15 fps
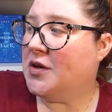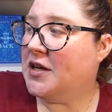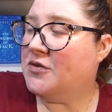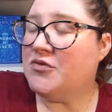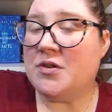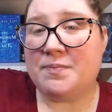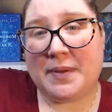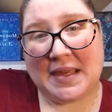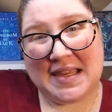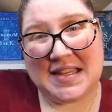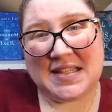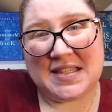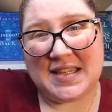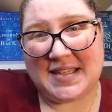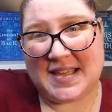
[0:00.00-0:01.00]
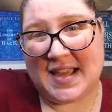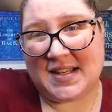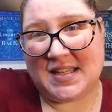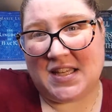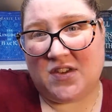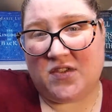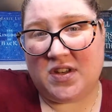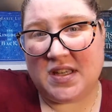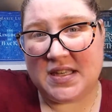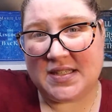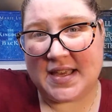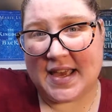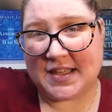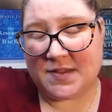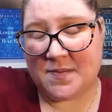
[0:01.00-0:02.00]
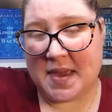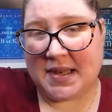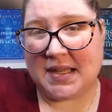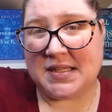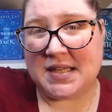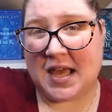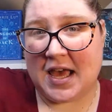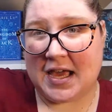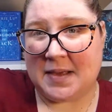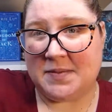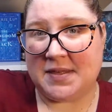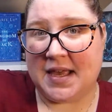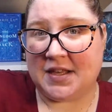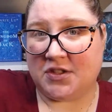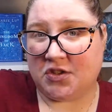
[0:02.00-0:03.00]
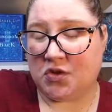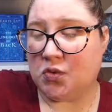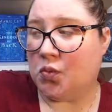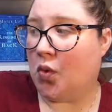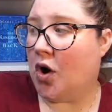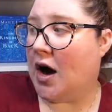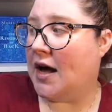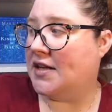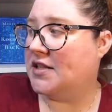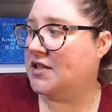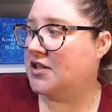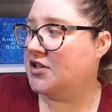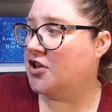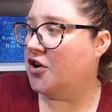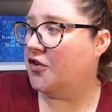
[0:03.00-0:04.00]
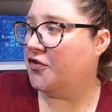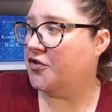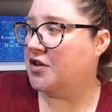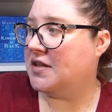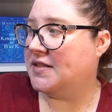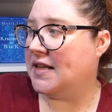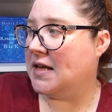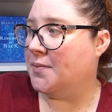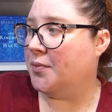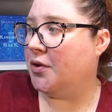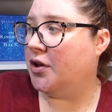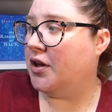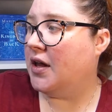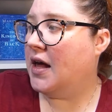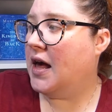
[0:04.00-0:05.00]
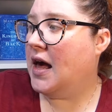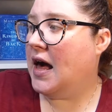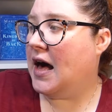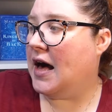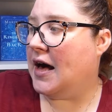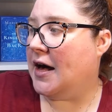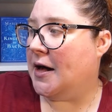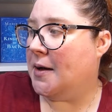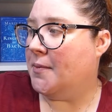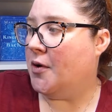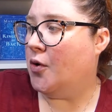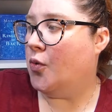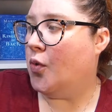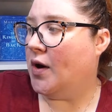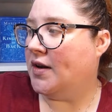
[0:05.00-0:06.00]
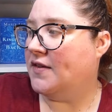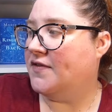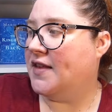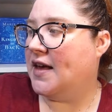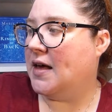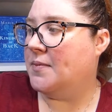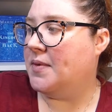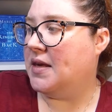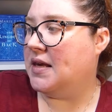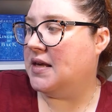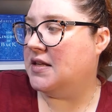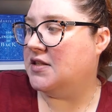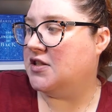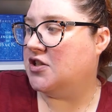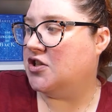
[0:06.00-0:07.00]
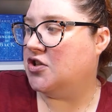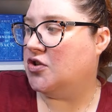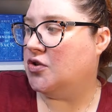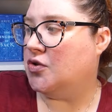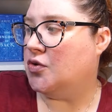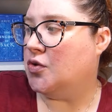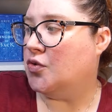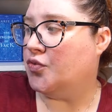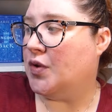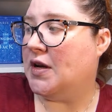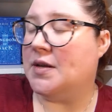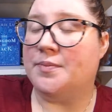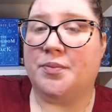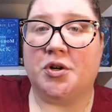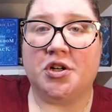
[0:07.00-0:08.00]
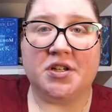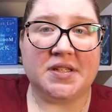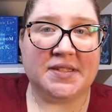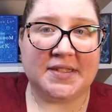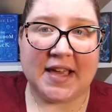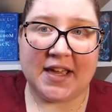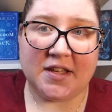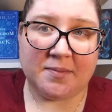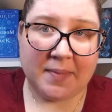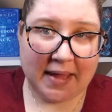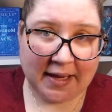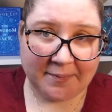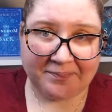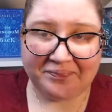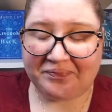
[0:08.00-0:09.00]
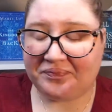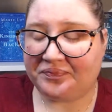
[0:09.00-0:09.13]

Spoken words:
can repeat these activities as many times as you want. So for example, one of them is to read a book set in Maine.